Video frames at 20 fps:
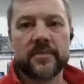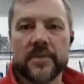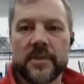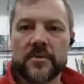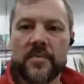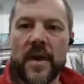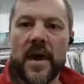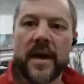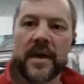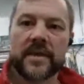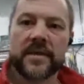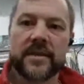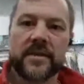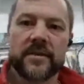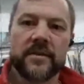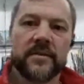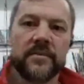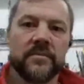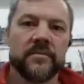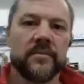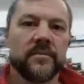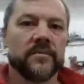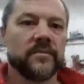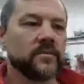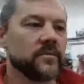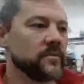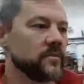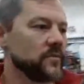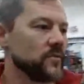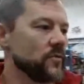spec'd
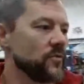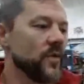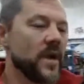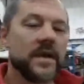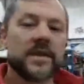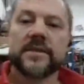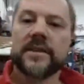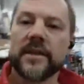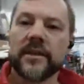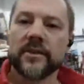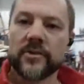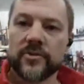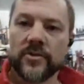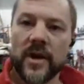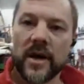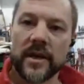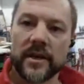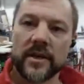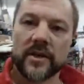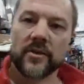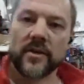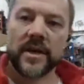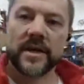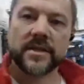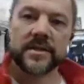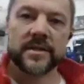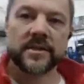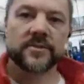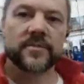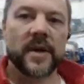racing truck grade
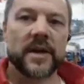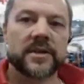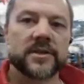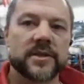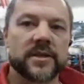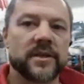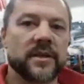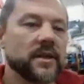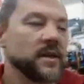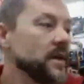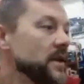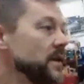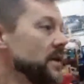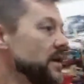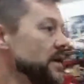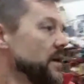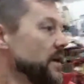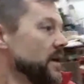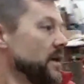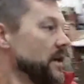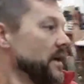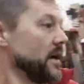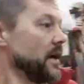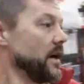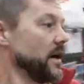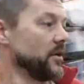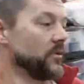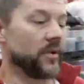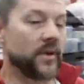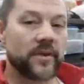suspension
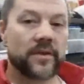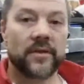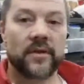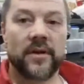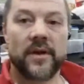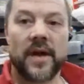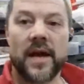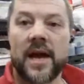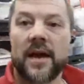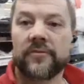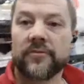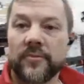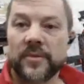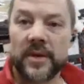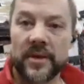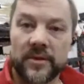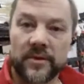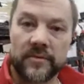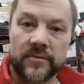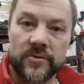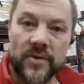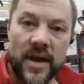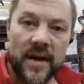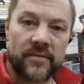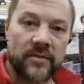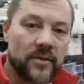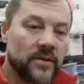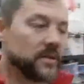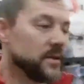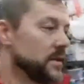with 0.5 meter of
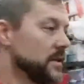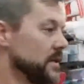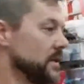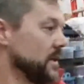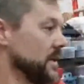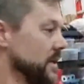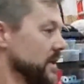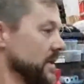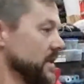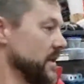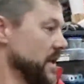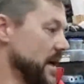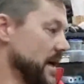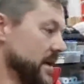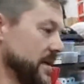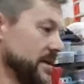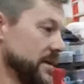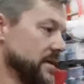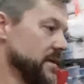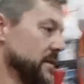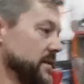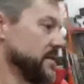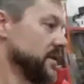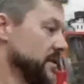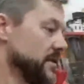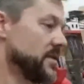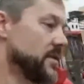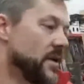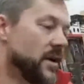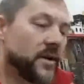travel that
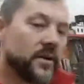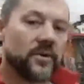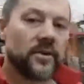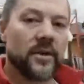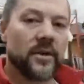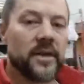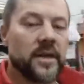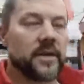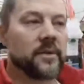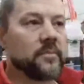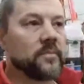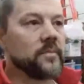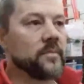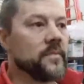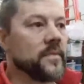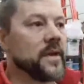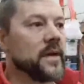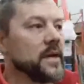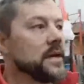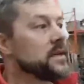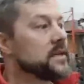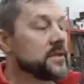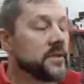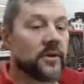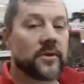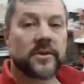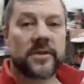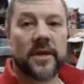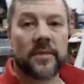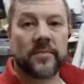not only
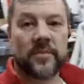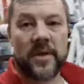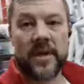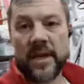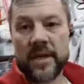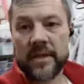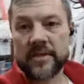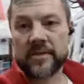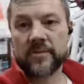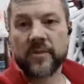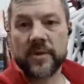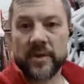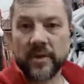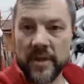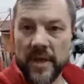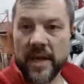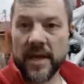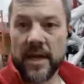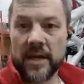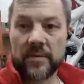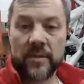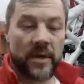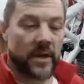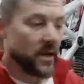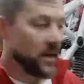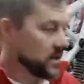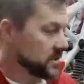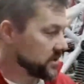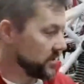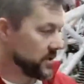soaks up the hits when you land, but it
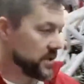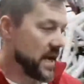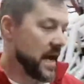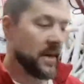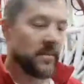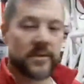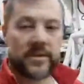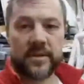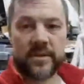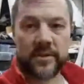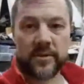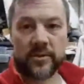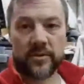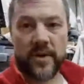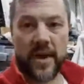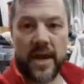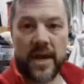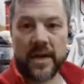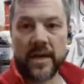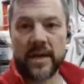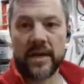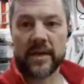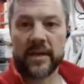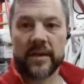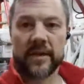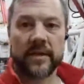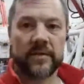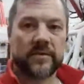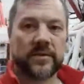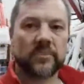also adapts to the terrain and
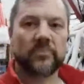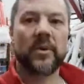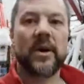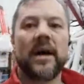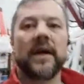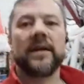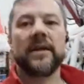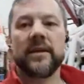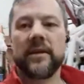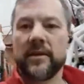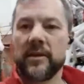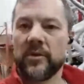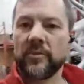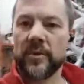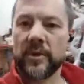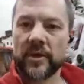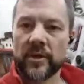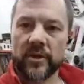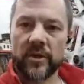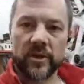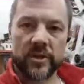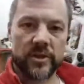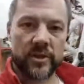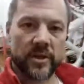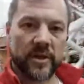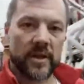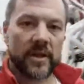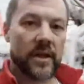gives the pilot a little bit of cushion,